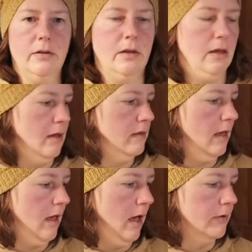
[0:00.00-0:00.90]

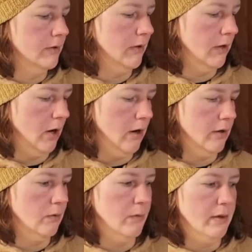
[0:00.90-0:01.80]
The elder and
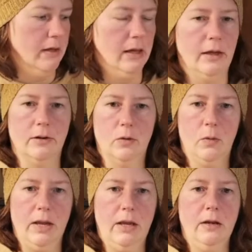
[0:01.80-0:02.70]
guardian would be the king and
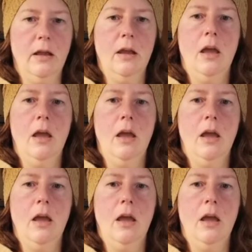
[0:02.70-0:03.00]
queen.